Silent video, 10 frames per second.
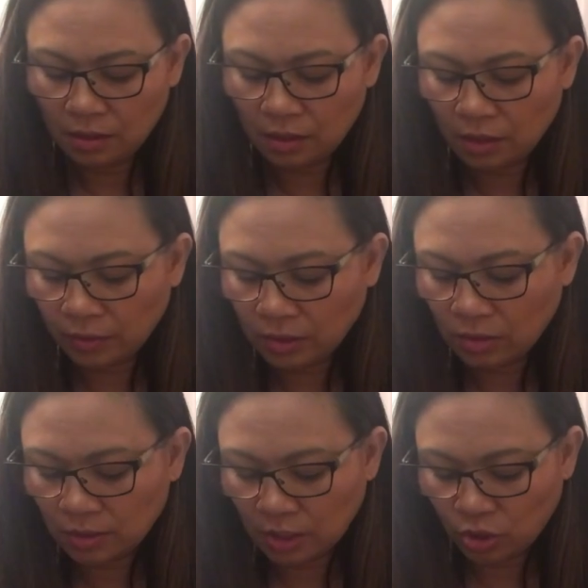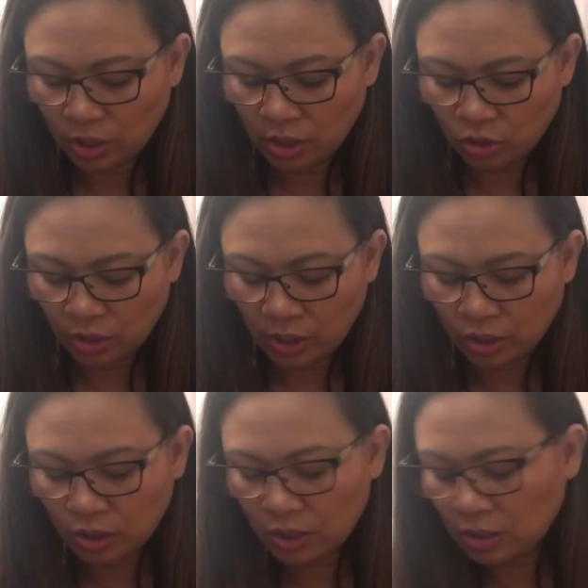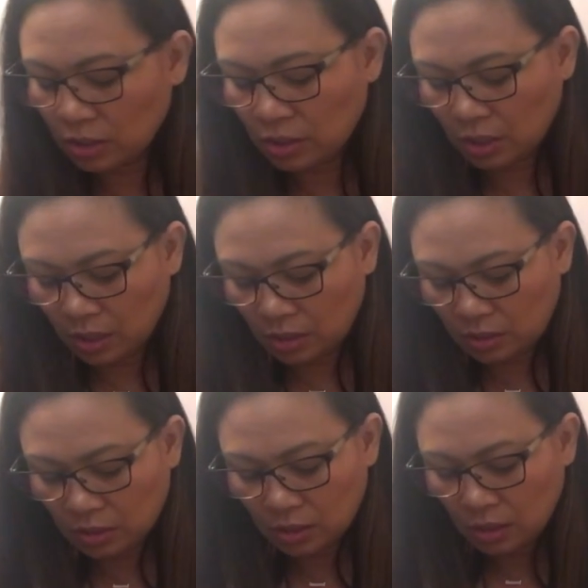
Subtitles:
You can always use an extra hair dryer just in case.